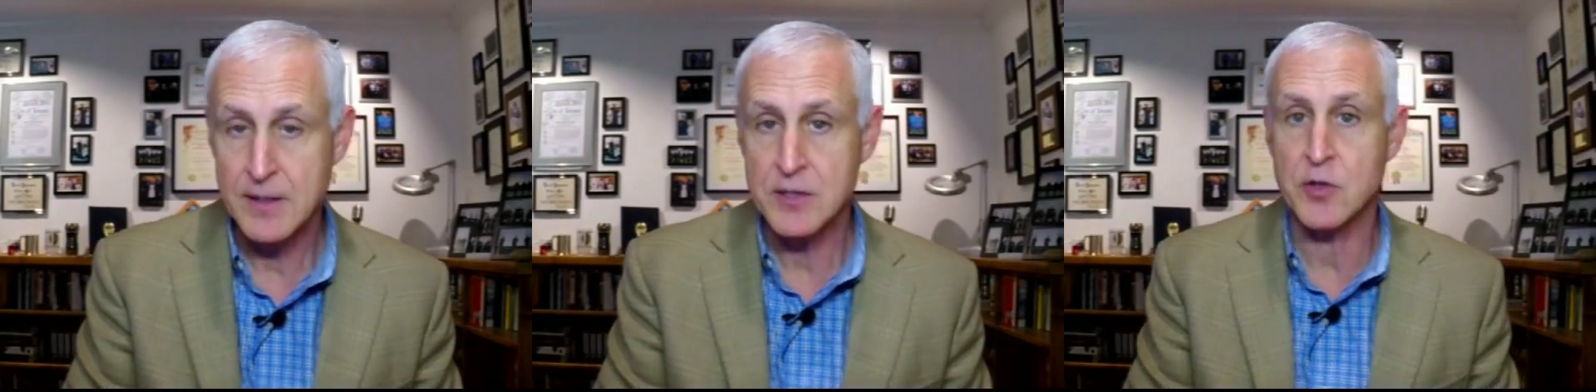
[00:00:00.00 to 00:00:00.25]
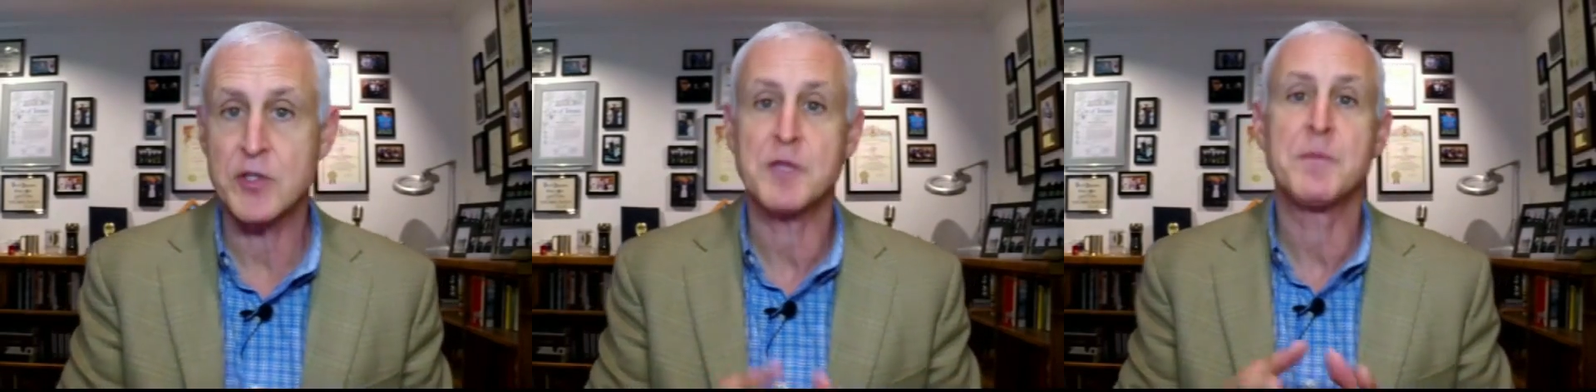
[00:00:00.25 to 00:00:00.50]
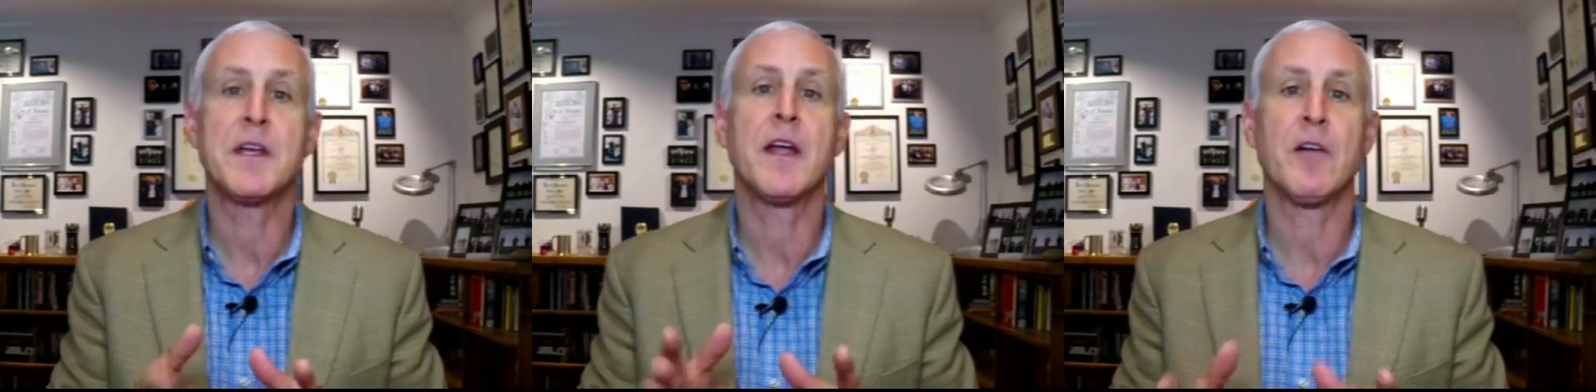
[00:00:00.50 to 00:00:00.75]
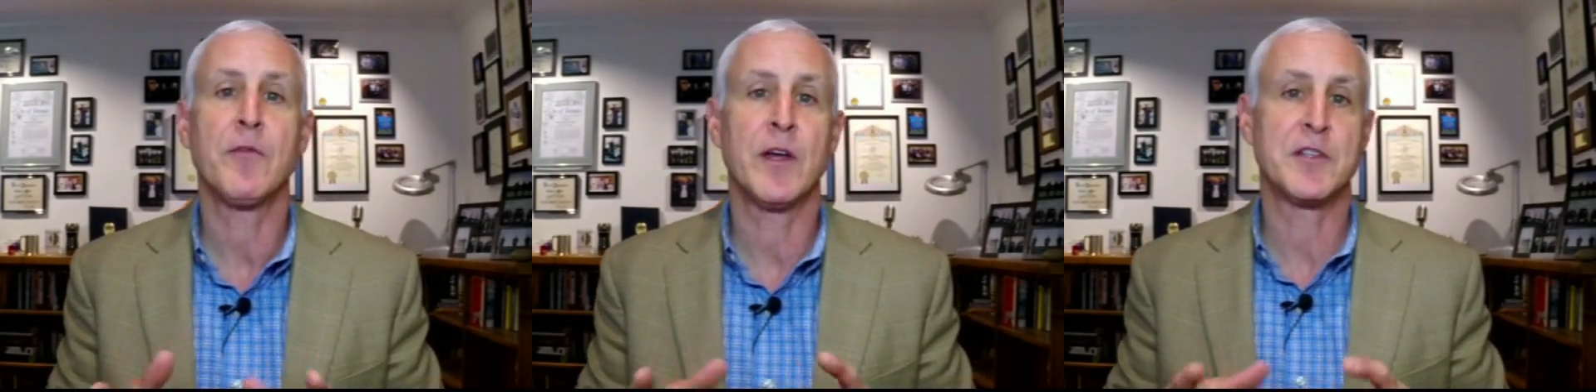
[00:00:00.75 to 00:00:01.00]
So just be
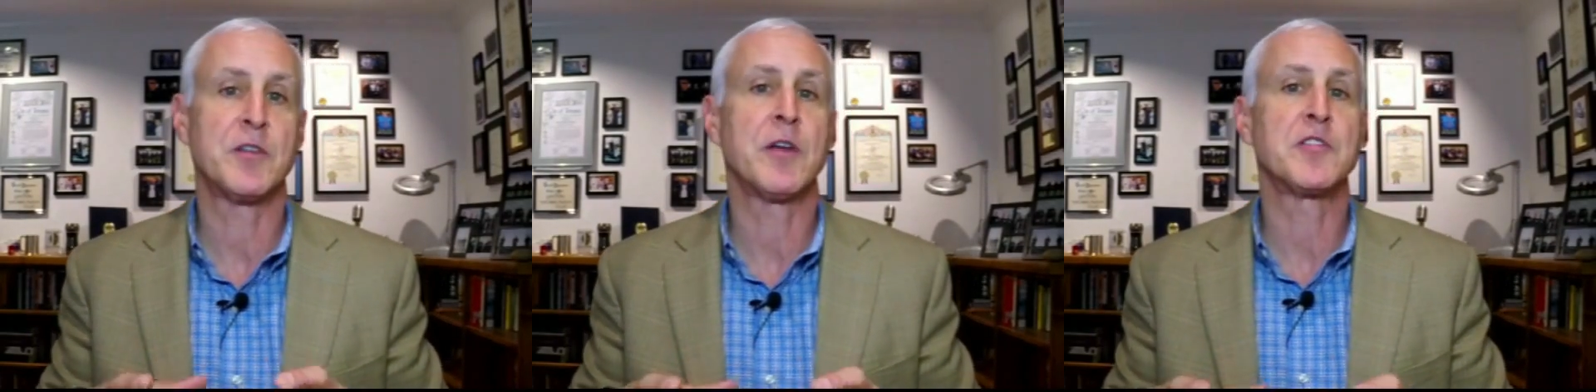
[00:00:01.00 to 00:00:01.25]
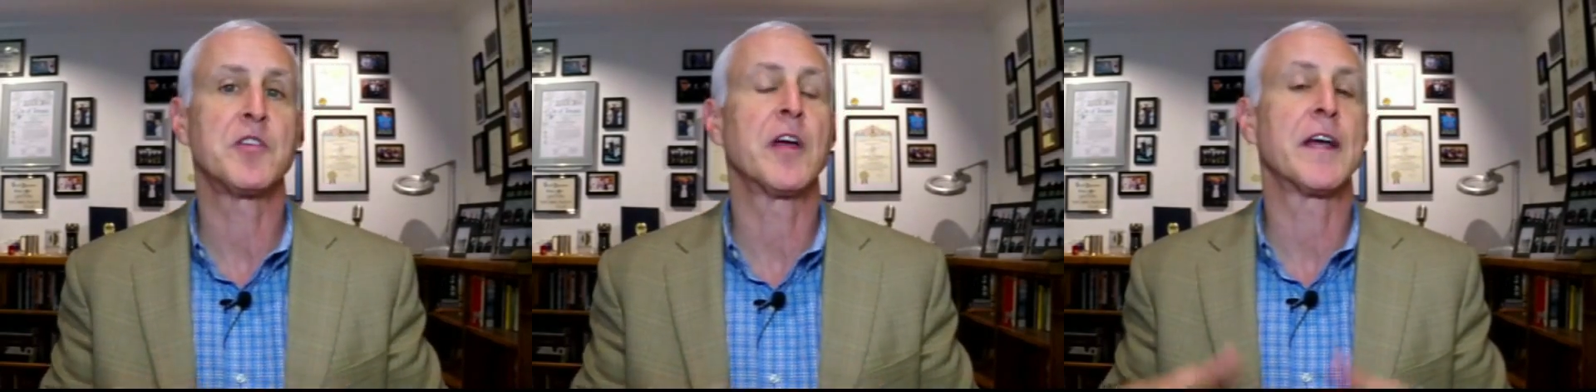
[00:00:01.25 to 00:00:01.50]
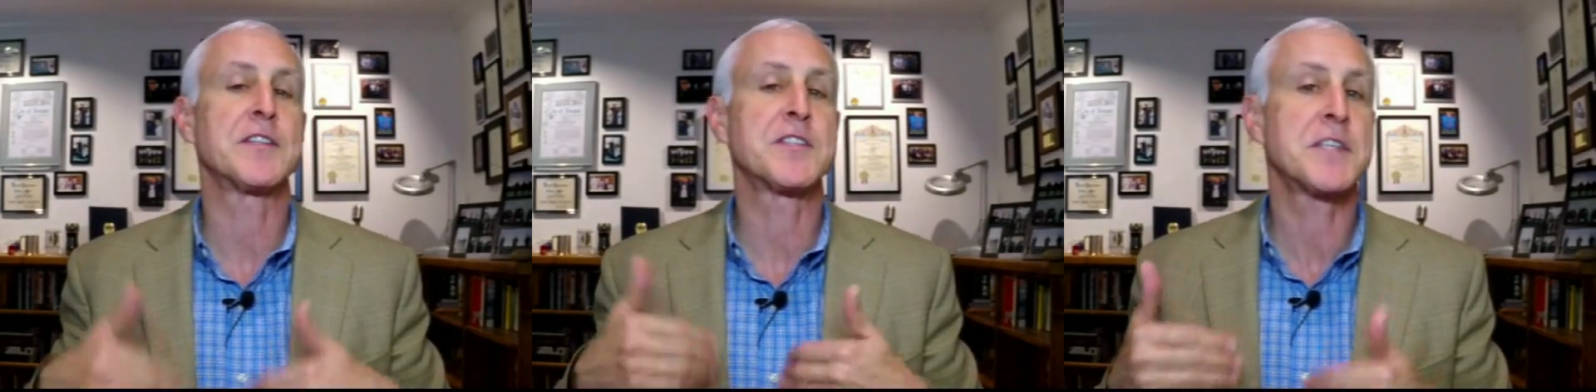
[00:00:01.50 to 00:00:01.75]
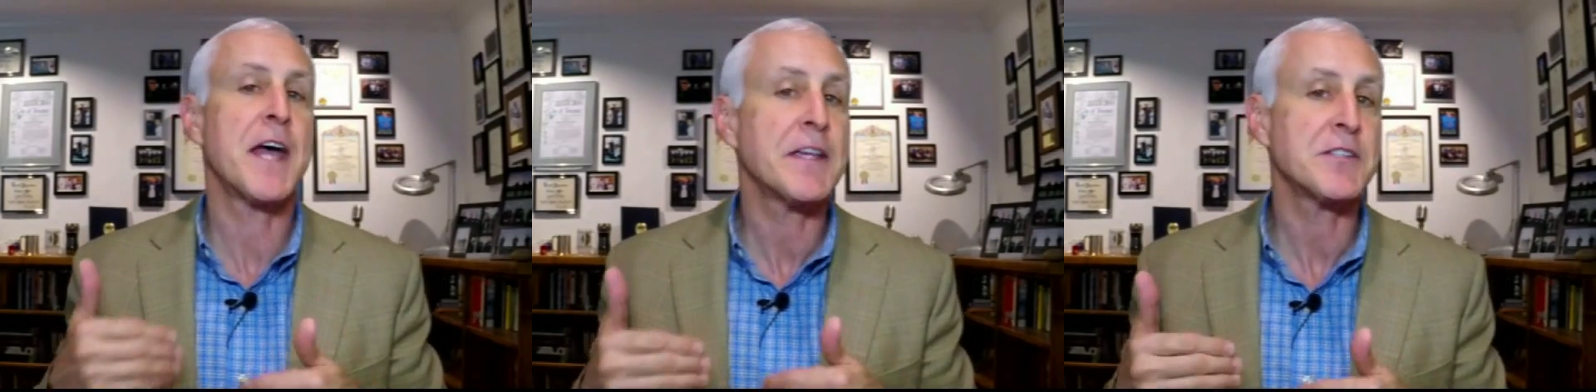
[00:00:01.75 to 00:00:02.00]
careful as you
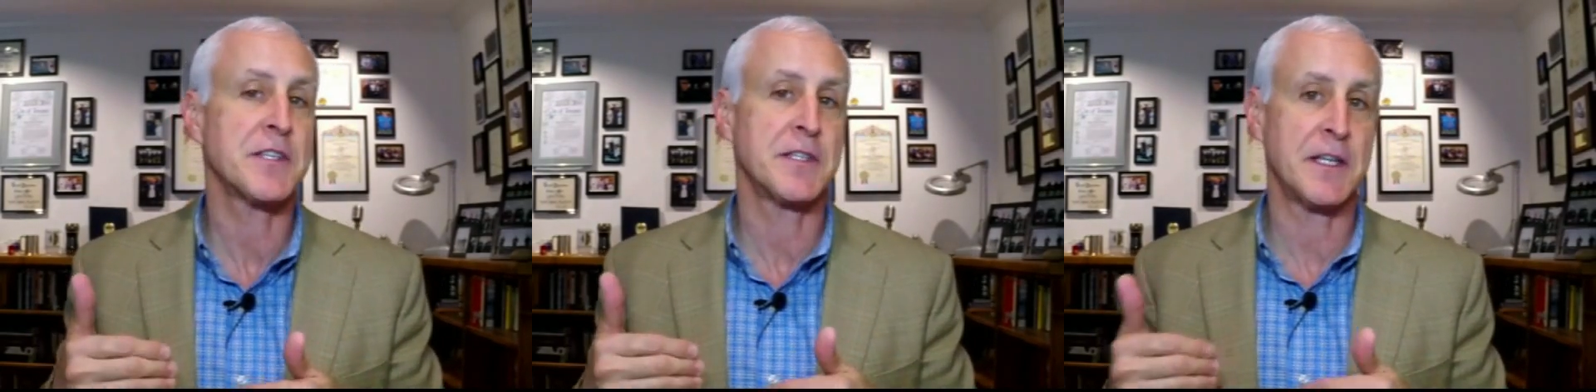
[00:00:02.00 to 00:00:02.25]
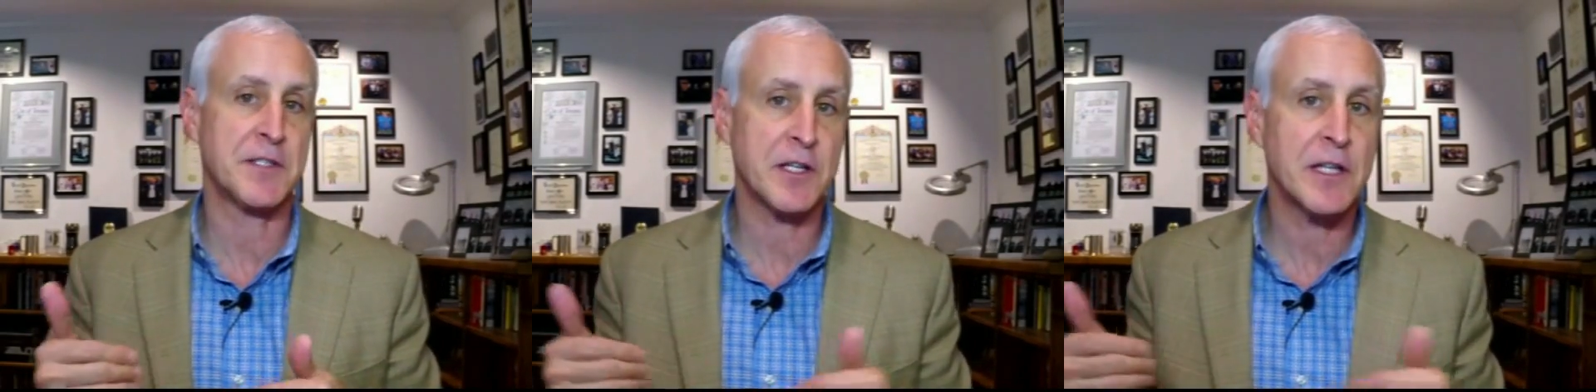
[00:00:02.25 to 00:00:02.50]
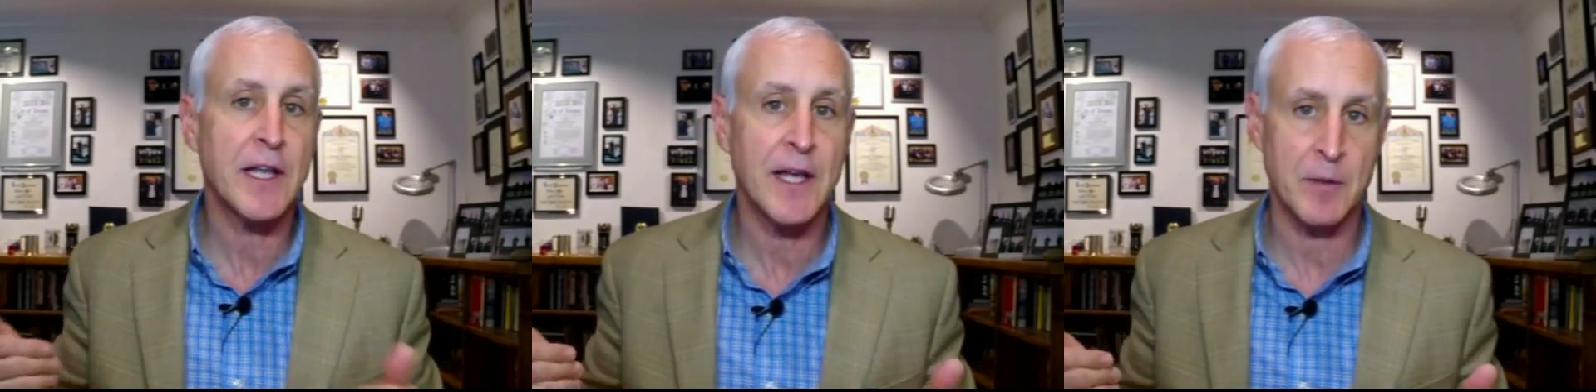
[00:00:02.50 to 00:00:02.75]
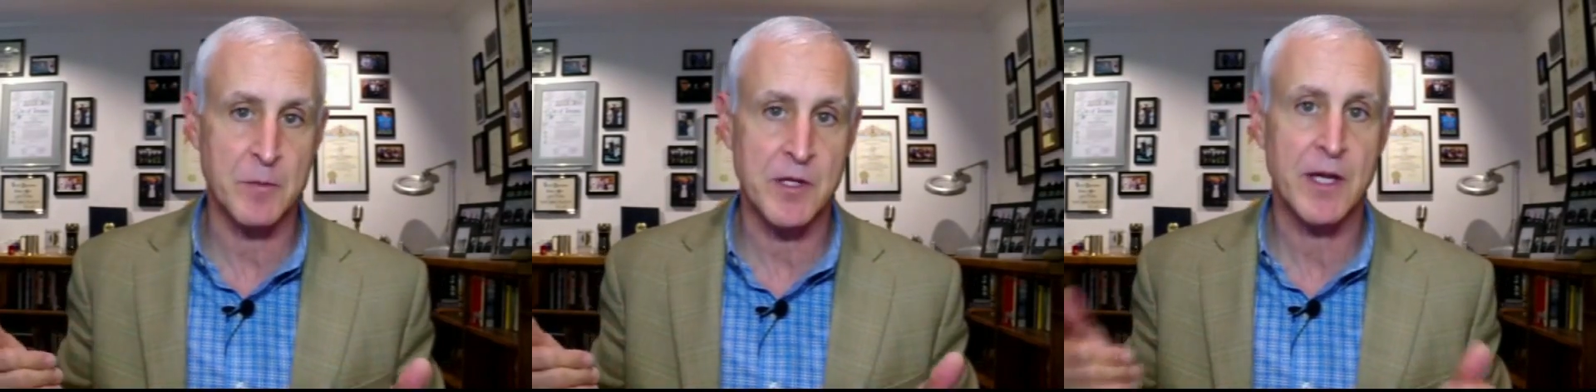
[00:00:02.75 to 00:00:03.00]
assess these
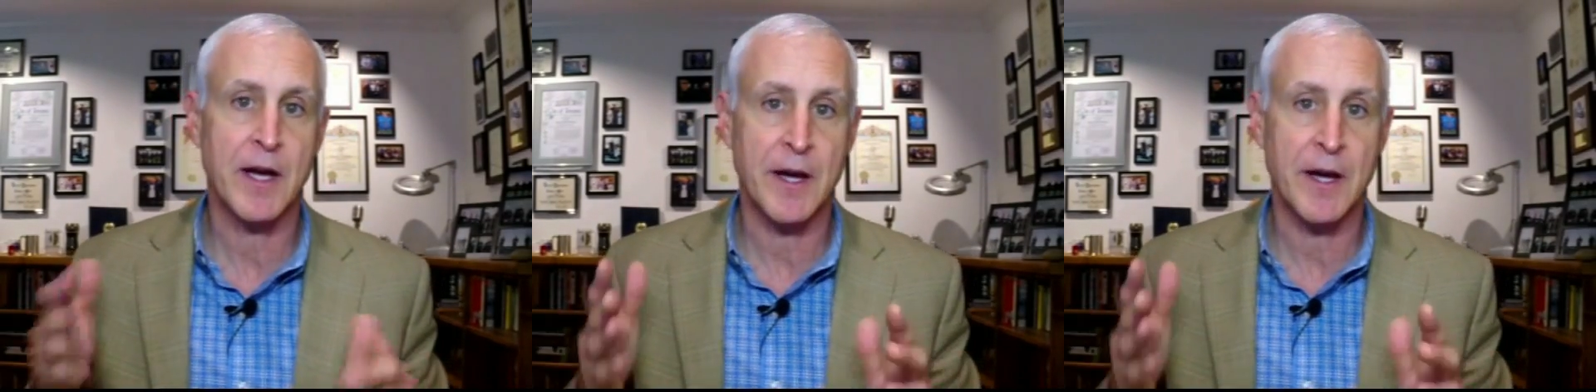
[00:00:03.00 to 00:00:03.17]
claims.